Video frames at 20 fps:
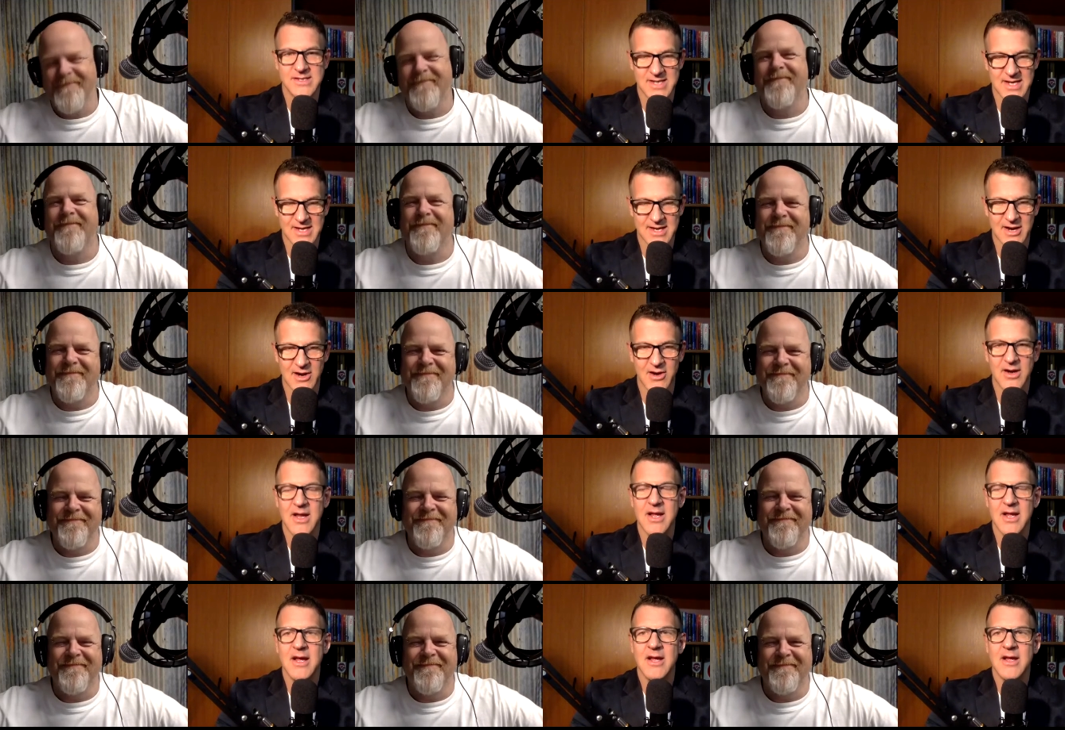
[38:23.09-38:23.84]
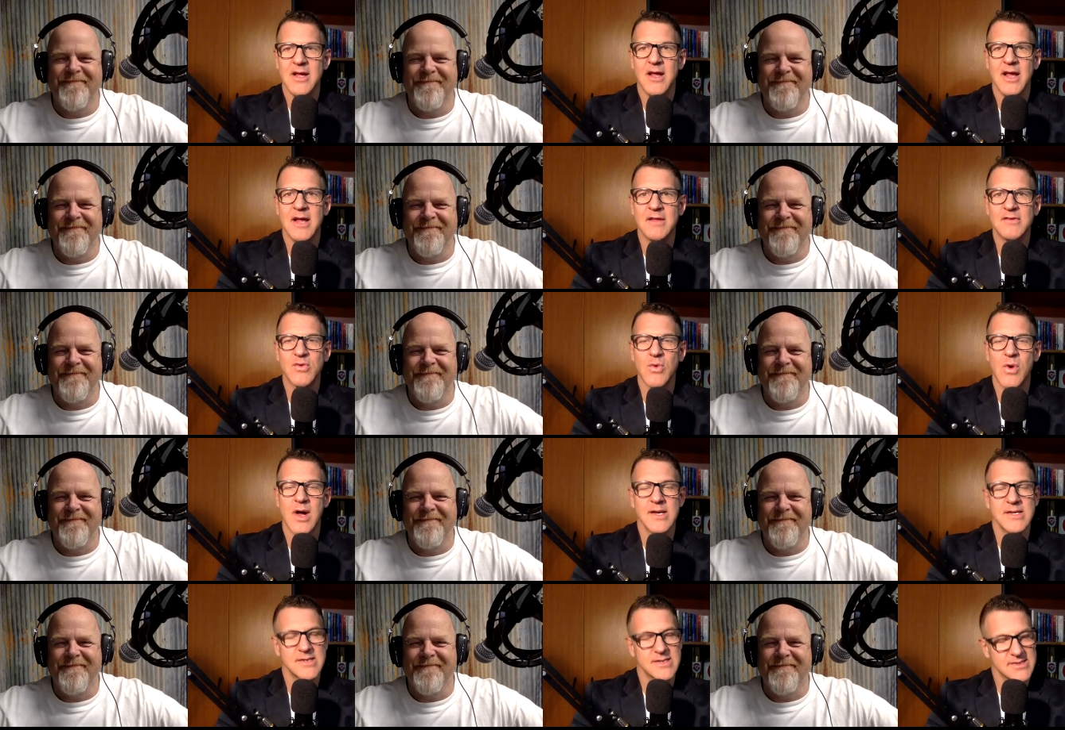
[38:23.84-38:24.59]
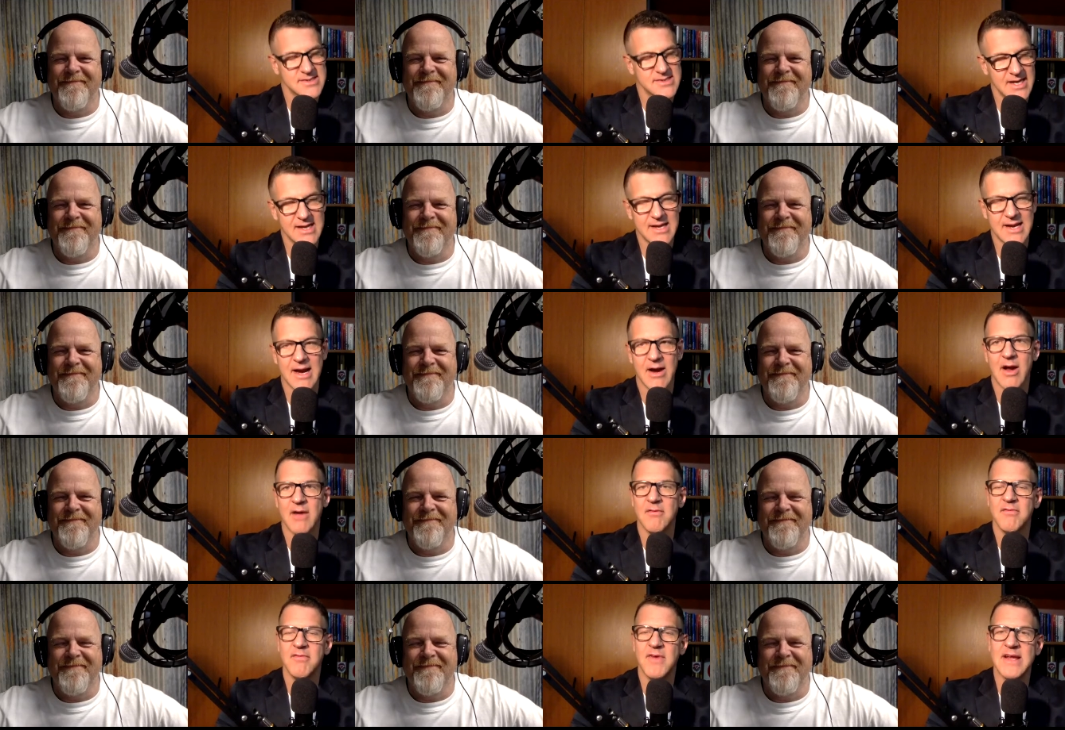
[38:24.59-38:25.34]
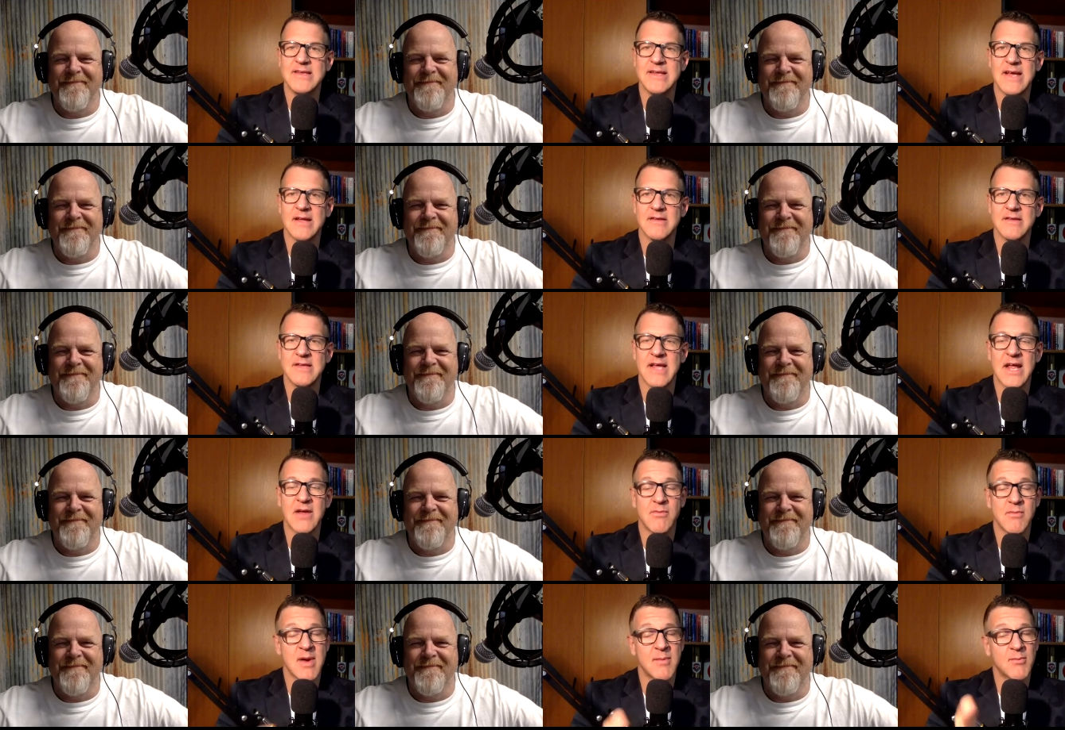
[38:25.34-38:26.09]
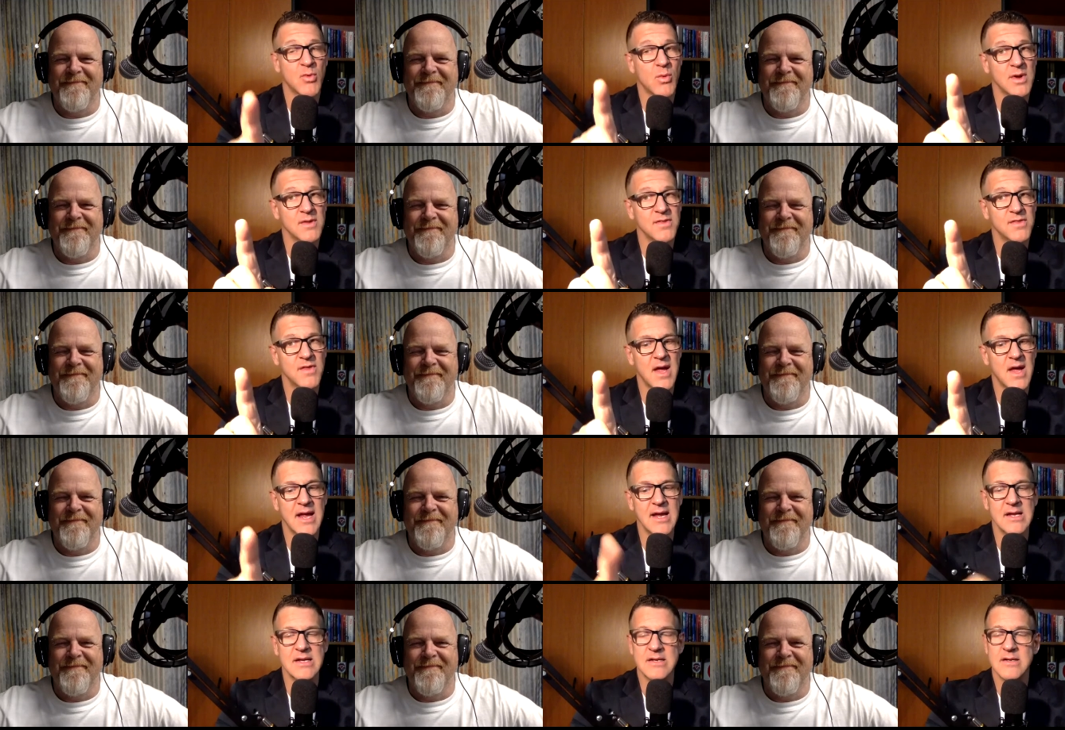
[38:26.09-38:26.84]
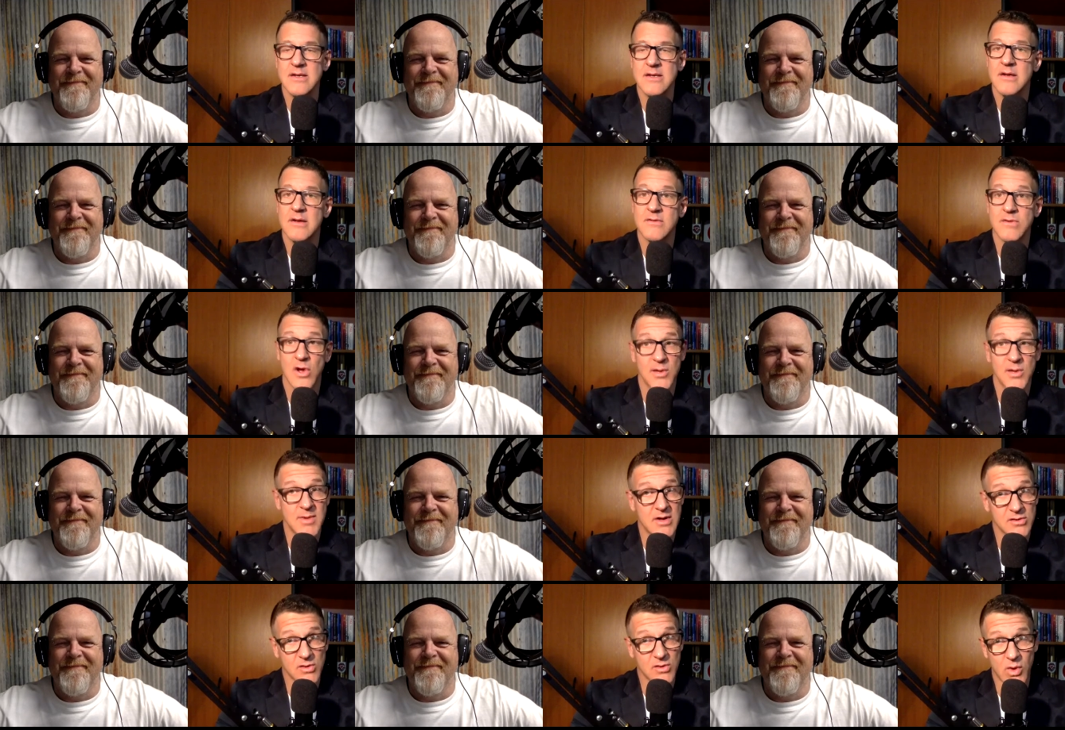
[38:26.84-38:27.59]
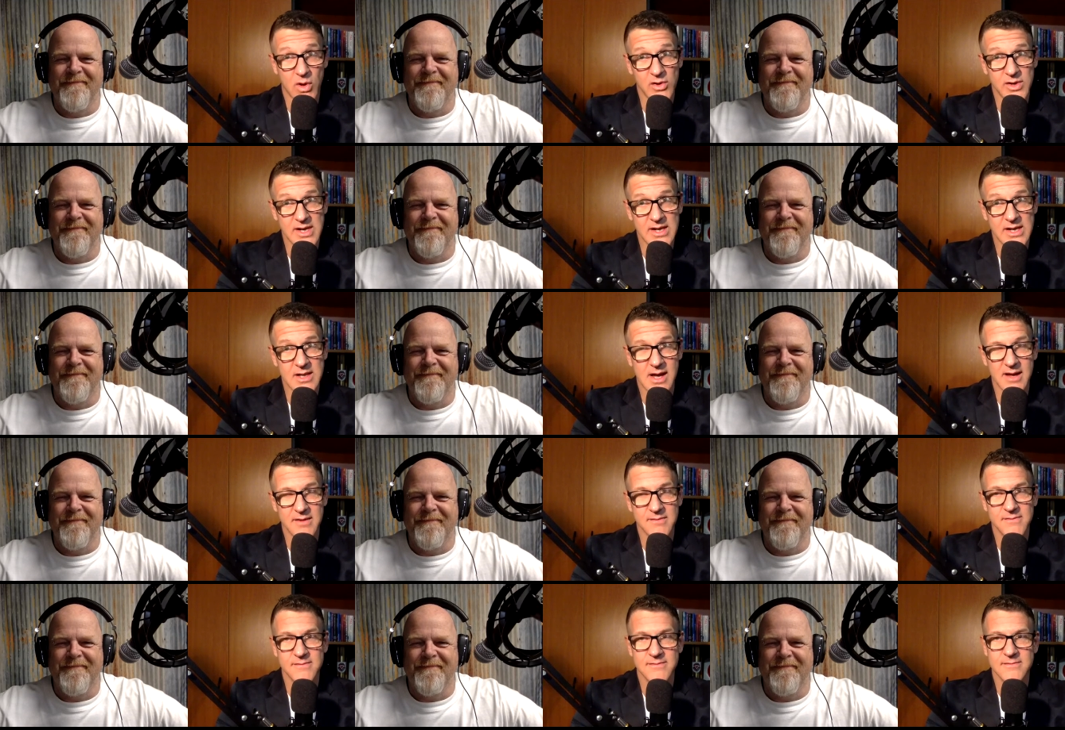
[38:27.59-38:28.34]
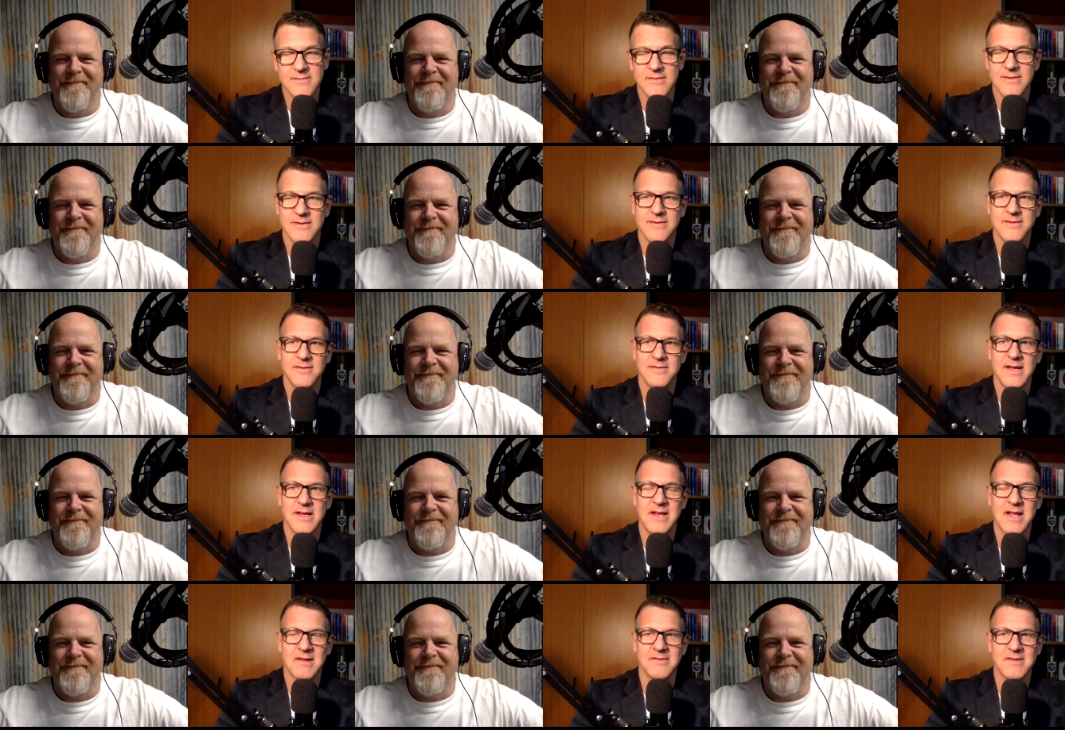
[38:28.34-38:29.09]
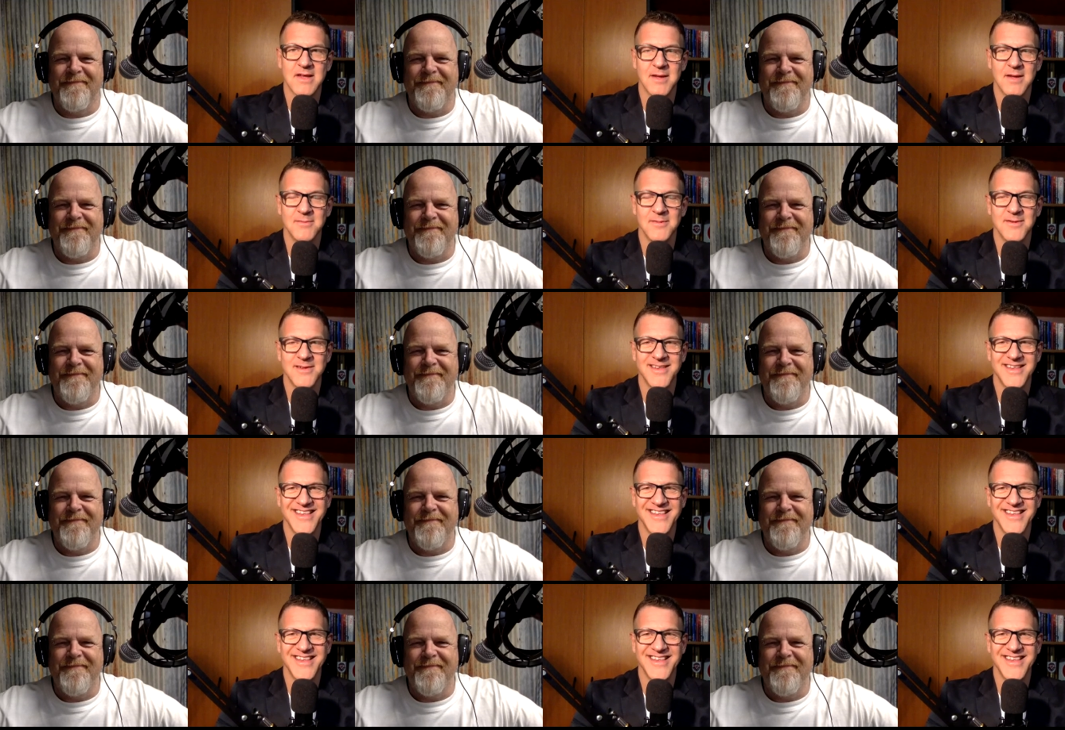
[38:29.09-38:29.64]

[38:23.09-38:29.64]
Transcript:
Speaker 1: Take care. Hit Squad, take care. Have a fantastic day. And remember one thing it's all about quality of life. See you next time.